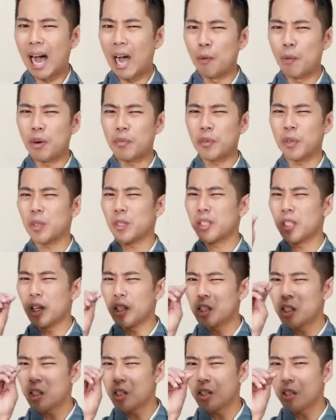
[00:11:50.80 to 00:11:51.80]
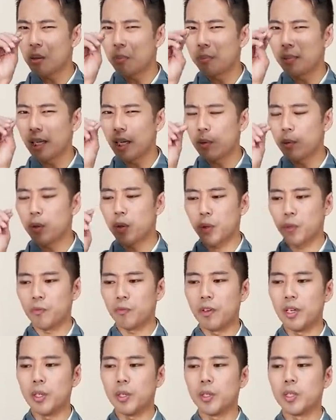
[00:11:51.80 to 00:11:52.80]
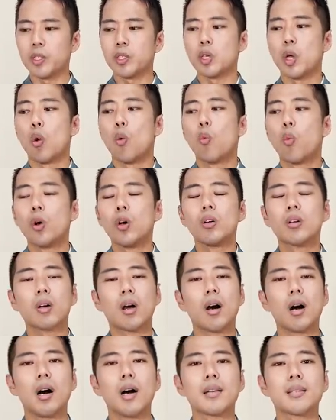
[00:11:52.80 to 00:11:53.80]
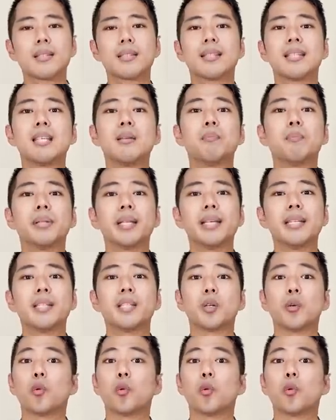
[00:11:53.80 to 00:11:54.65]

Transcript: However, touching the blade with your fingers will cause the blade to